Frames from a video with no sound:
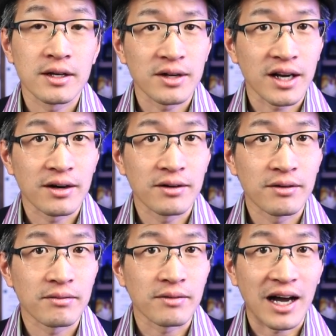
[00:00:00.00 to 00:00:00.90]

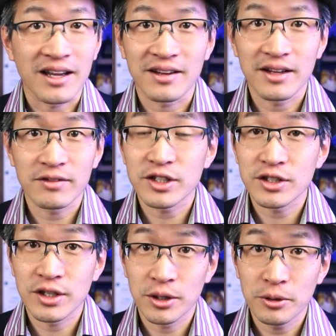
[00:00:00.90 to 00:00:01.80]
Now, I'd love to
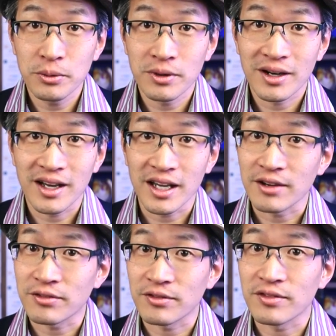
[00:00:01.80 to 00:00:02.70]
know
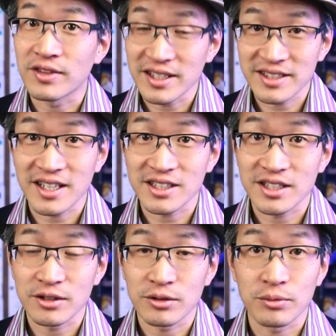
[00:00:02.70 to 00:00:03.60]
if this
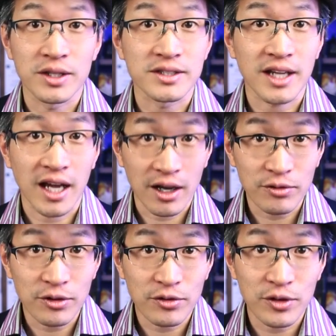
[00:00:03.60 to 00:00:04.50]
session was
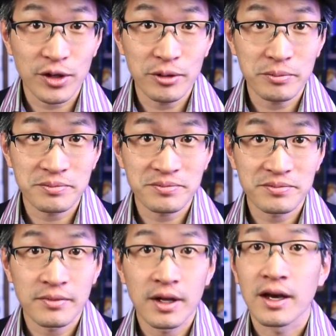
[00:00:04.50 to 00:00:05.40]
helpful for you.
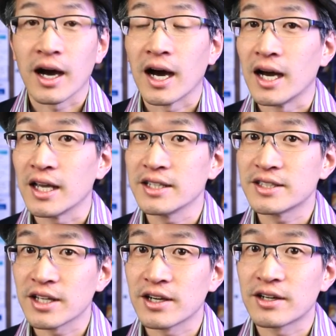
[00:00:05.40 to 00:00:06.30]

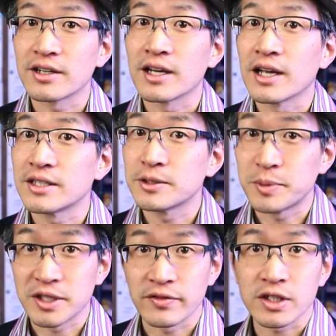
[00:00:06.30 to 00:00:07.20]
Is there
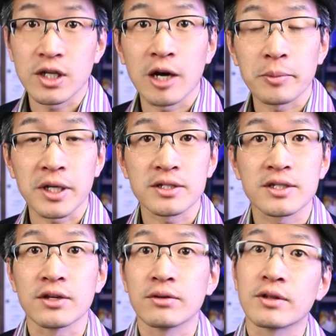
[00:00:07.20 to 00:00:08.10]
specific topics
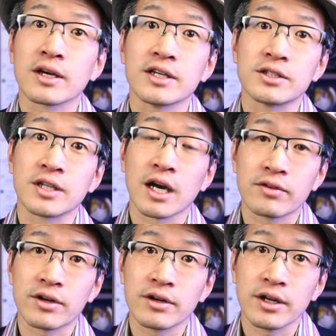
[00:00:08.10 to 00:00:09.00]
that you think I should
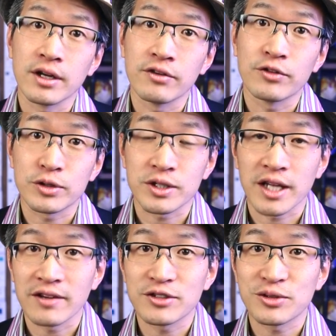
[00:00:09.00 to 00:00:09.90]
cover in future
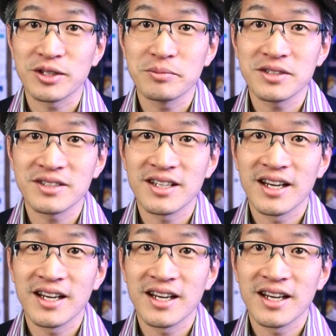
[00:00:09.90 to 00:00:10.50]
live streams.